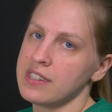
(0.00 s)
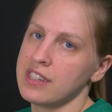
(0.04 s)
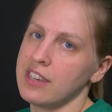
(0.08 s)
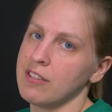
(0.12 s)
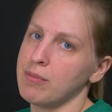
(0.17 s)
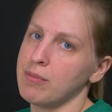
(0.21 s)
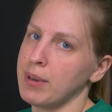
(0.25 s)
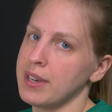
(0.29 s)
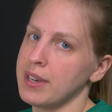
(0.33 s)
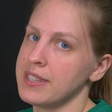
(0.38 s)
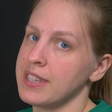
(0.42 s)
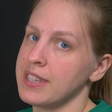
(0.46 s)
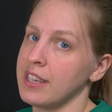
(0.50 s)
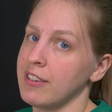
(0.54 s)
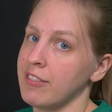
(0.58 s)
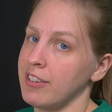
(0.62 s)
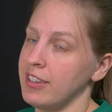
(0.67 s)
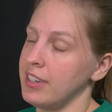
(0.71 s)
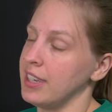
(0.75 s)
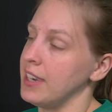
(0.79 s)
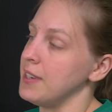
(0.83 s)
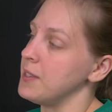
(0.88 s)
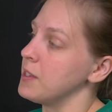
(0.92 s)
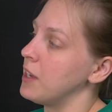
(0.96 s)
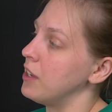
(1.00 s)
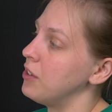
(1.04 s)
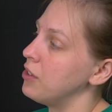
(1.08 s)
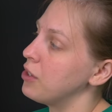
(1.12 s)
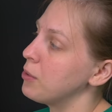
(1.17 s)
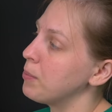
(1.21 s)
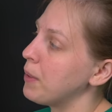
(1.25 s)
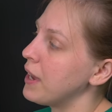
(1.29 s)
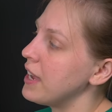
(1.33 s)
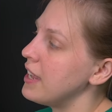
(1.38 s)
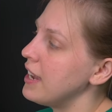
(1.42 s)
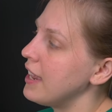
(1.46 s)
to give myself a nice
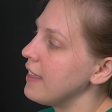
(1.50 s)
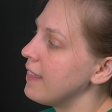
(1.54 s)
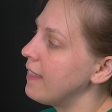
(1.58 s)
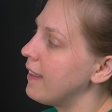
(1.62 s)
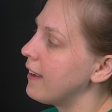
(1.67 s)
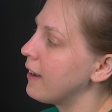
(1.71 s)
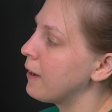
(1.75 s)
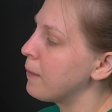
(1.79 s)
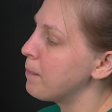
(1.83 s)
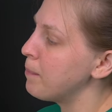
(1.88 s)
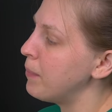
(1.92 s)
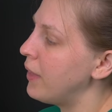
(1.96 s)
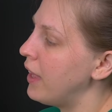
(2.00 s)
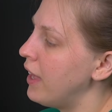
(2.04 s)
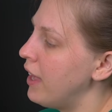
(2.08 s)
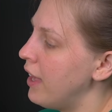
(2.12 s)
underpainting there.